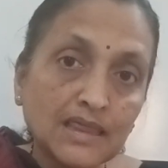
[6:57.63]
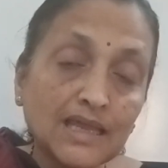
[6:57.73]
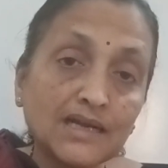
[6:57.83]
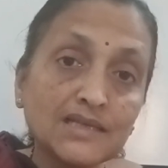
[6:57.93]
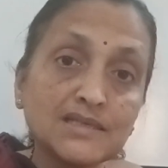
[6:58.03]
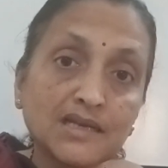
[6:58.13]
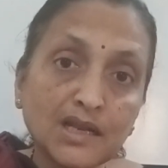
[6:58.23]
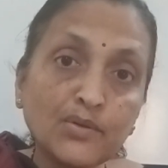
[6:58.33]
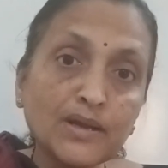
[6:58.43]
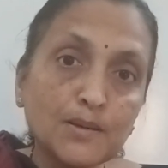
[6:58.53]
That is, the
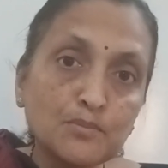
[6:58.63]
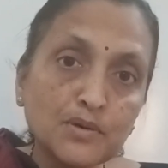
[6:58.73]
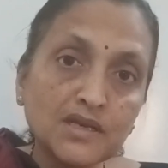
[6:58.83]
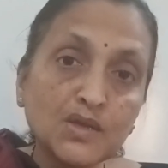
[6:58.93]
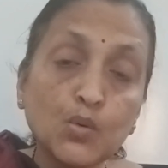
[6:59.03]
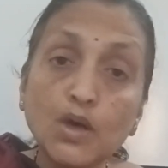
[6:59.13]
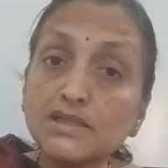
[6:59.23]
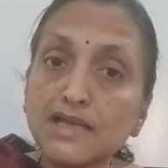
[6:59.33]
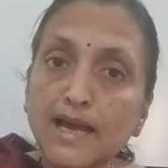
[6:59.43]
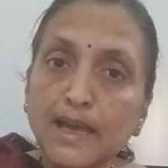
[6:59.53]
railway company
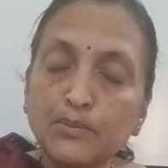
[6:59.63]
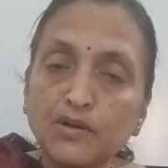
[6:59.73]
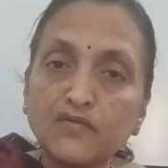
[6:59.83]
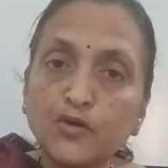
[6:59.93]
was liable